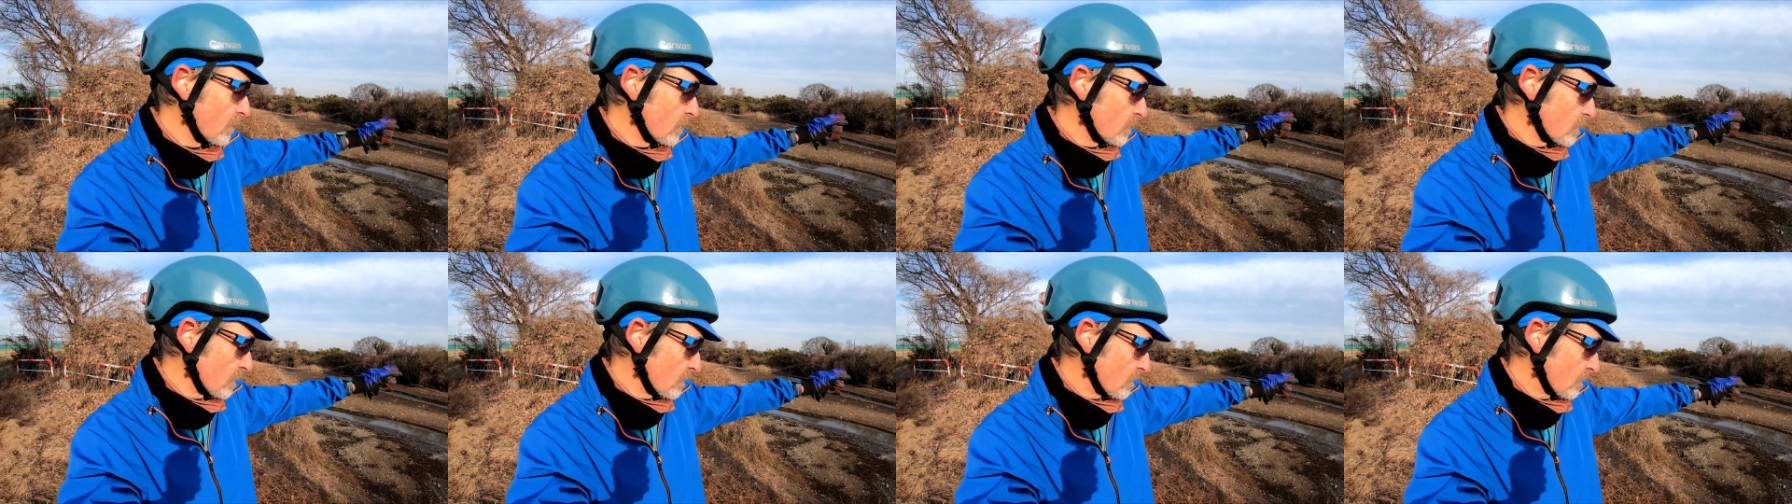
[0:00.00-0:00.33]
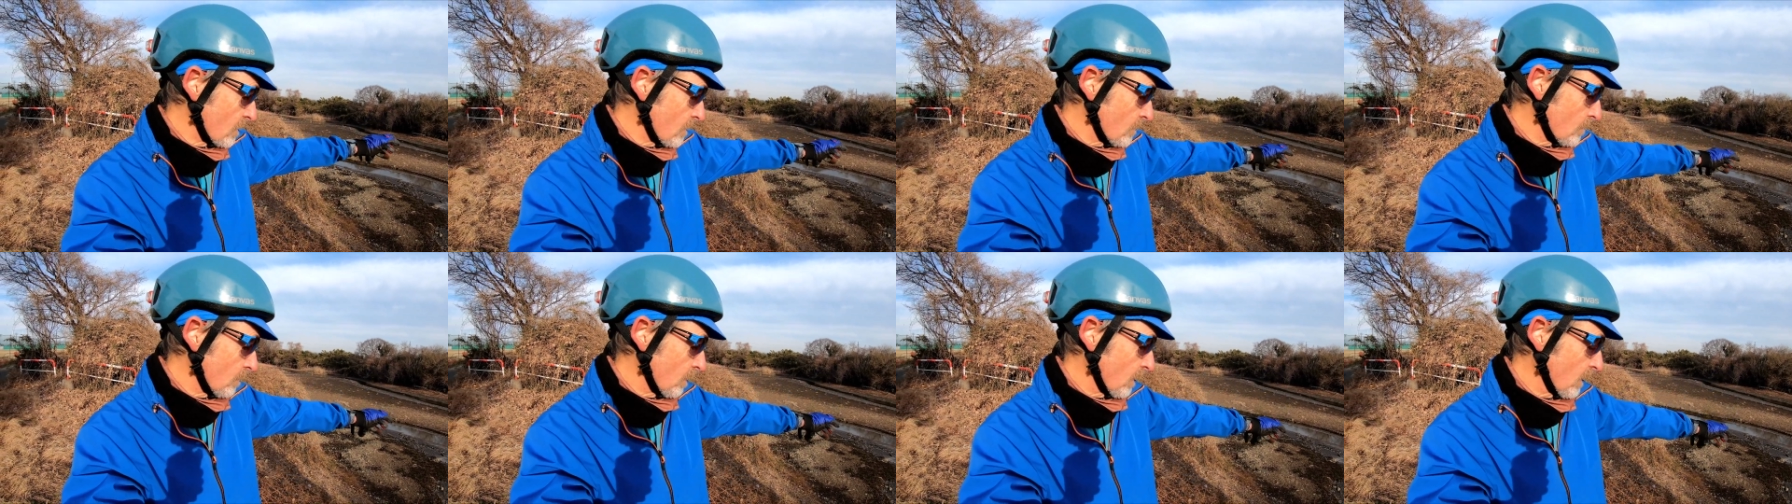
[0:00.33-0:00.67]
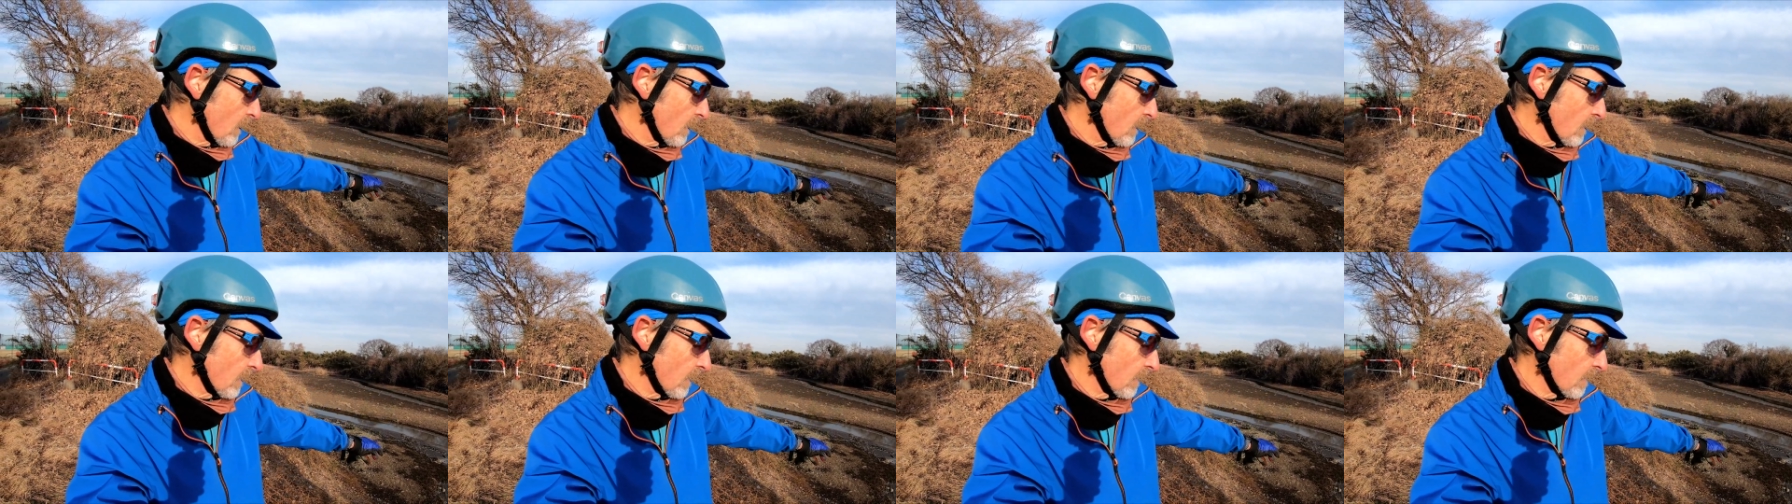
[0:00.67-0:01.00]
just
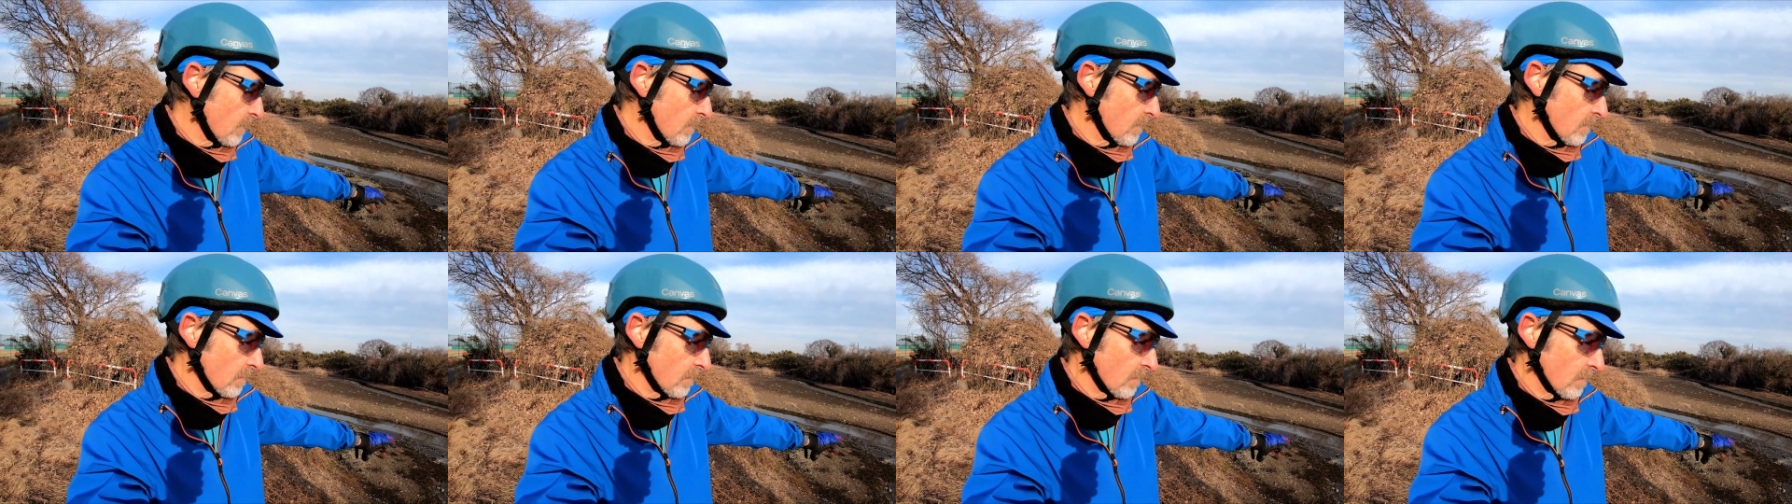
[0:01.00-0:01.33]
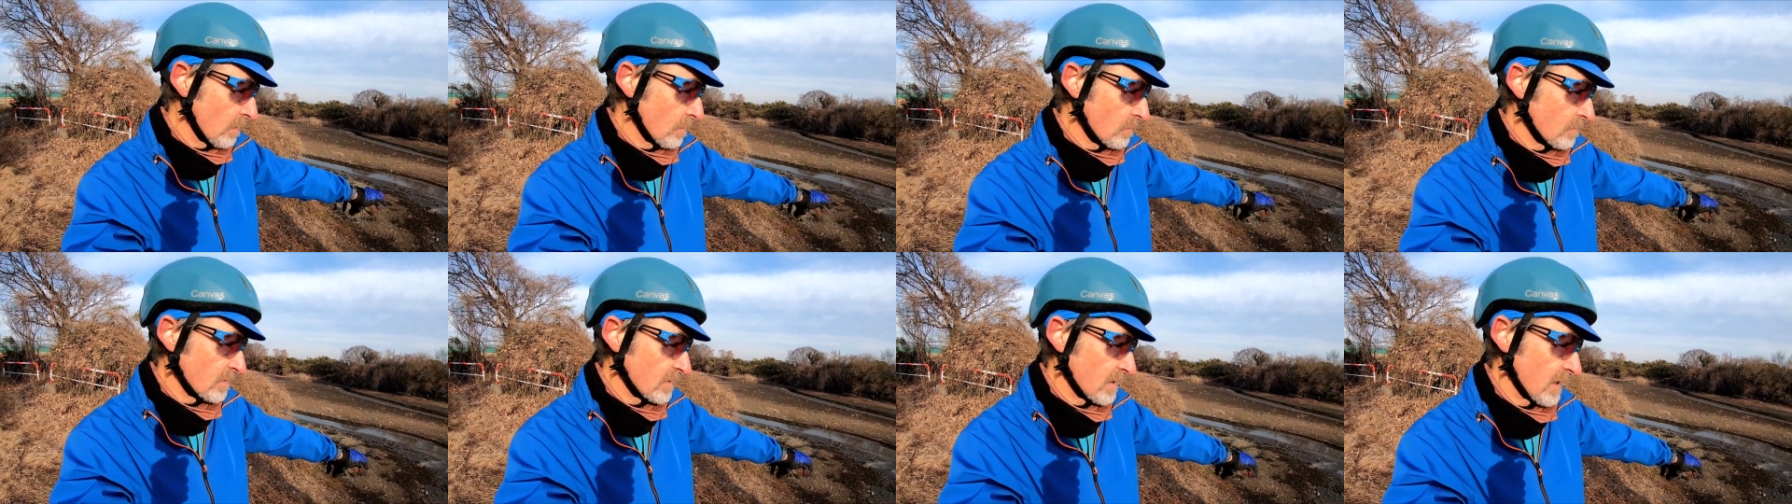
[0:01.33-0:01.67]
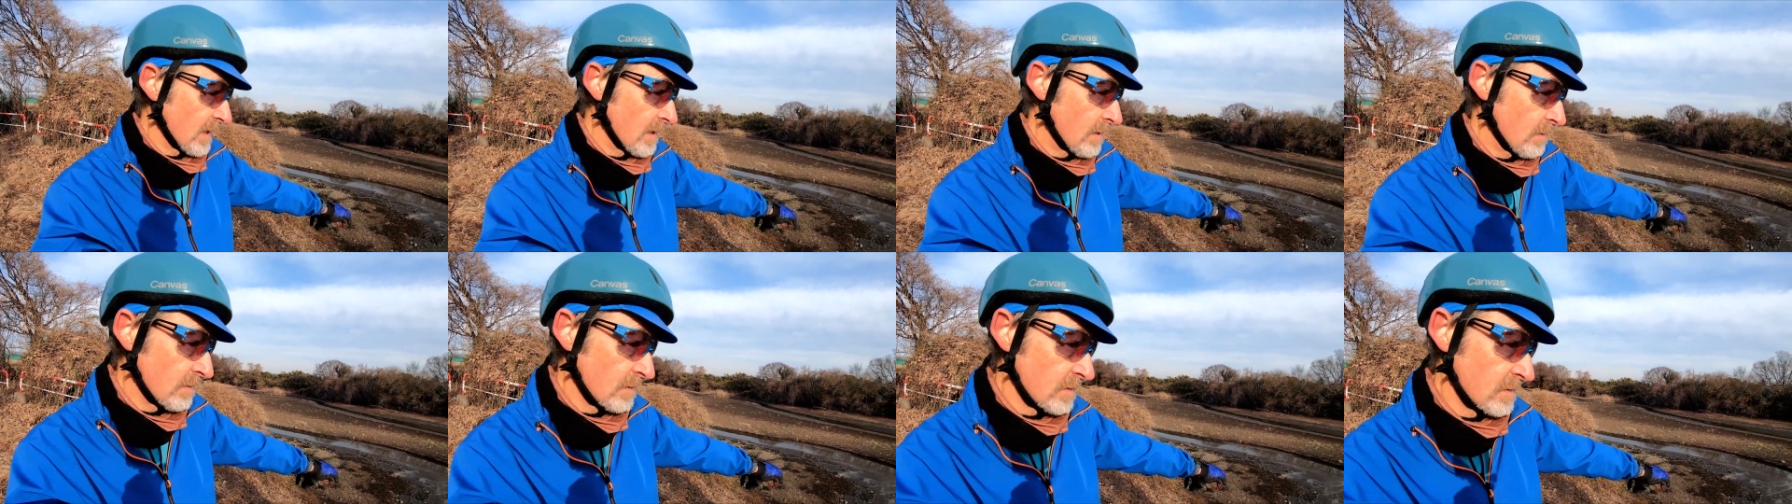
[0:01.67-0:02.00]
completely goes
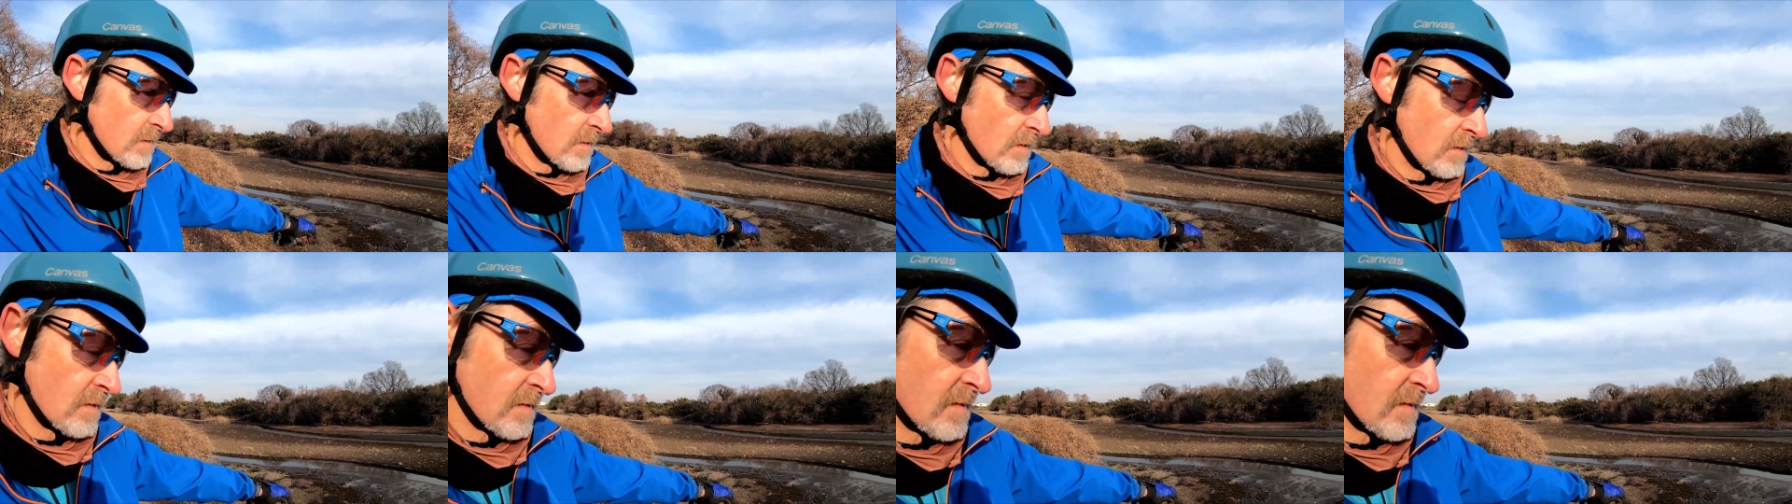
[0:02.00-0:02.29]
down, as you